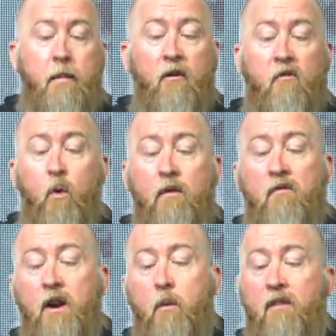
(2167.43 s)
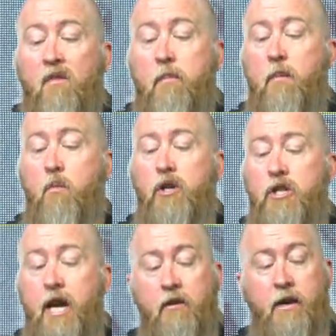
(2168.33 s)
Maybe you're one friend away from being
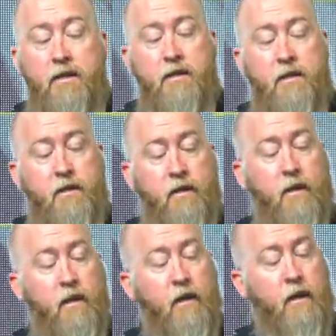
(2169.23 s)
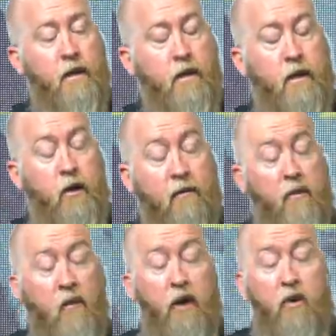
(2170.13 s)
more generous than you
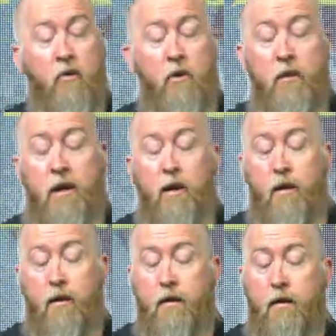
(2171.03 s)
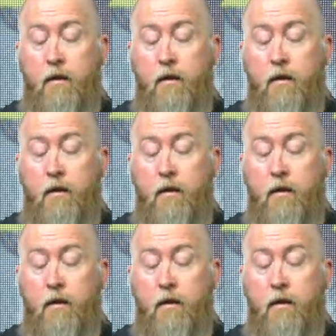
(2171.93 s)
ever thought you would be.